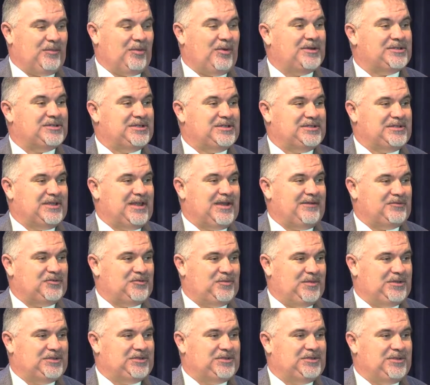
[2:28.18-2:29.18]
President Stivers
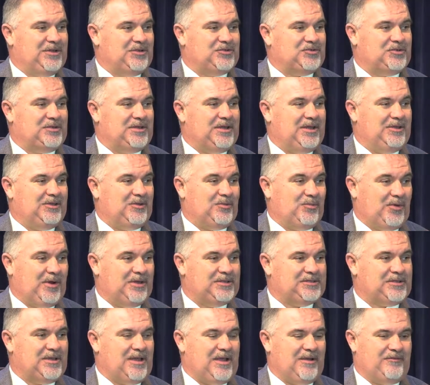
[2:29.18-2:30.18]
mentioned yesterday in the
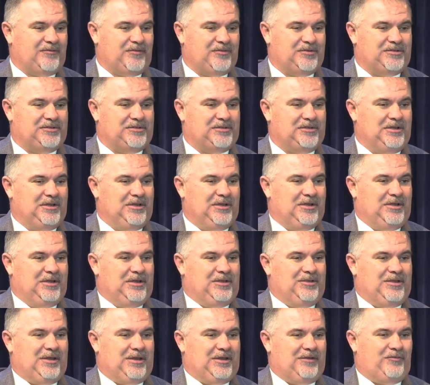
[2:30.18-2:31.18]
press conference,
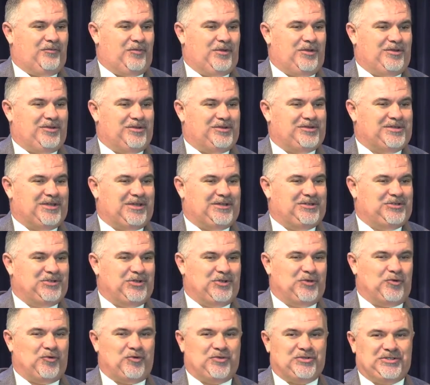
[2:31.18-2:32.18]
that if we could say
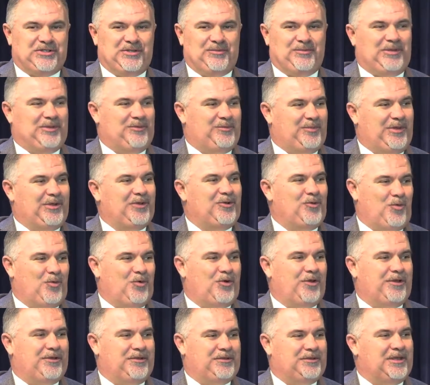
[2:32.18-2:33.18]
General Assembly Bill
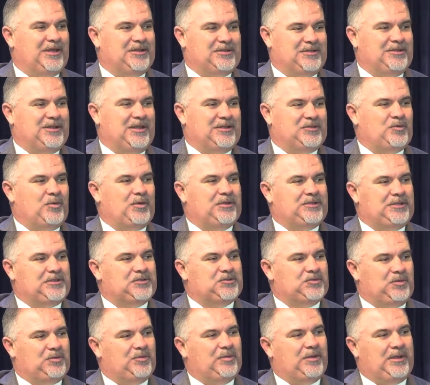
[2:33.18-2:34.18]
1, that's what
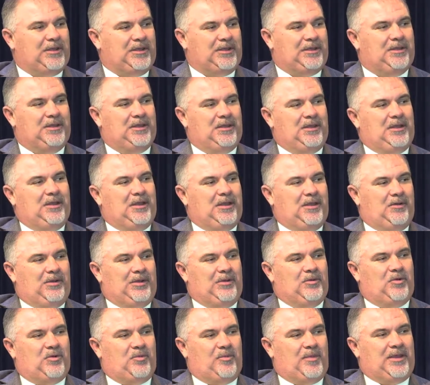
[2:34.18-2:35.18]
this would be. We
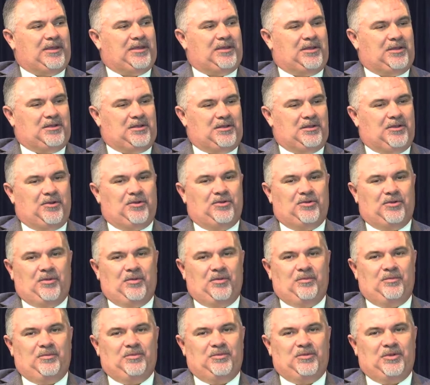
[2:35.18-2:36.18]
want to make it clear to
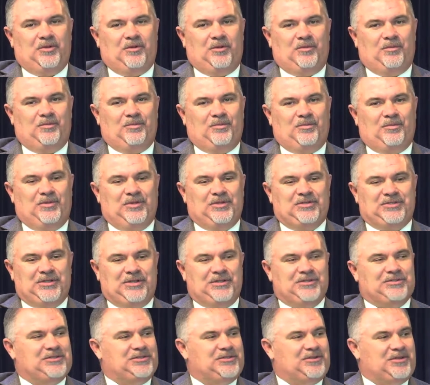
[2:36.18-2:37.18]
the
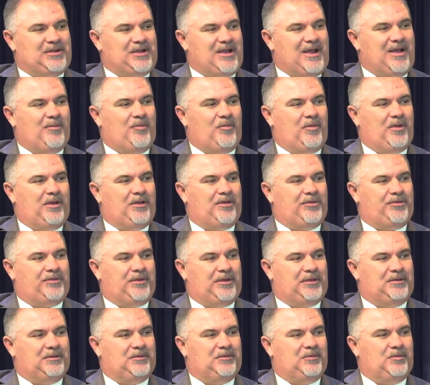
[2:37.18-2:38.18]
citizens of the Commonwealth
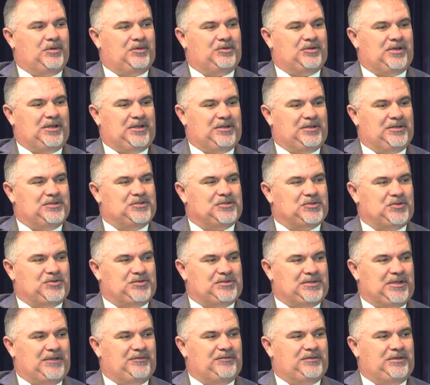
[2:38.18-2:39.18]
that we're taking school
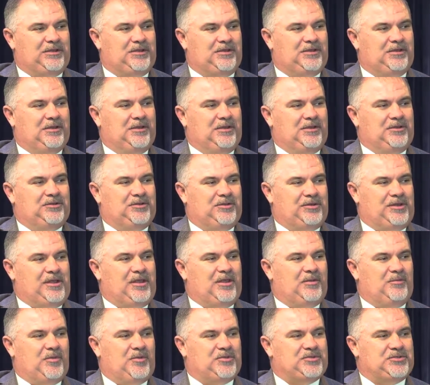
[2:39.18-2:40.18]
safety to the
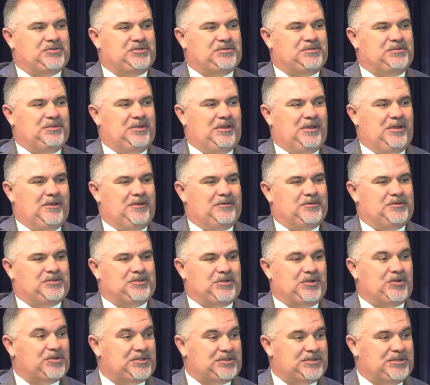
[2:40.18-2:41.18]
utmost
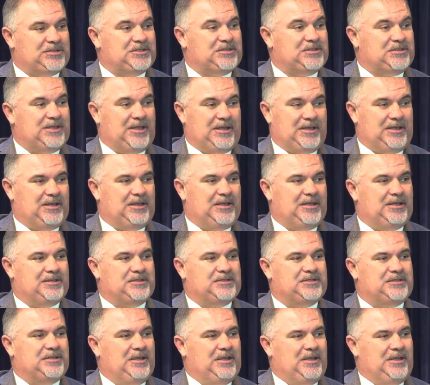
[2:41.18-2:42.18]
seriousness that it
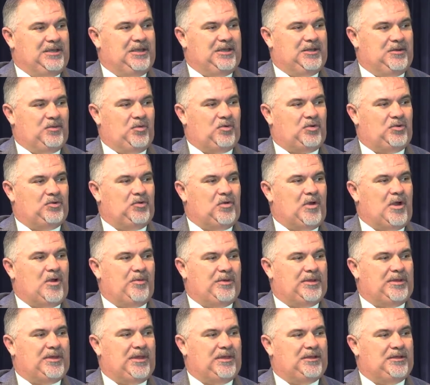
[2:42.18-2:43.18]
is, and we're going to do all
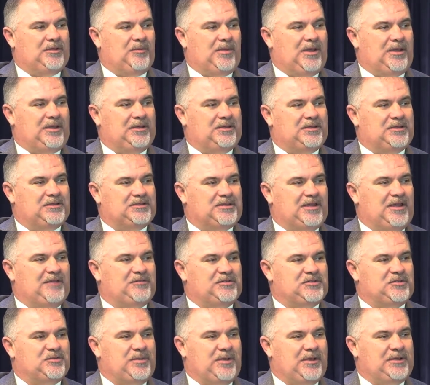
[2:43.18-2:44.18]
we can to make it the
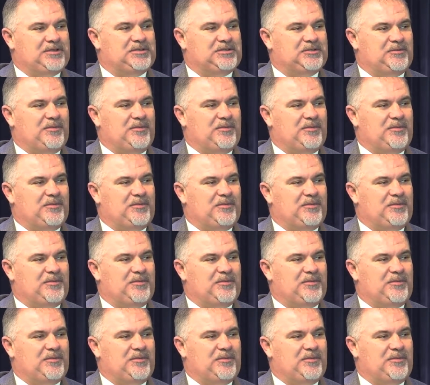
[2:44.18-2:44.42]
safest place as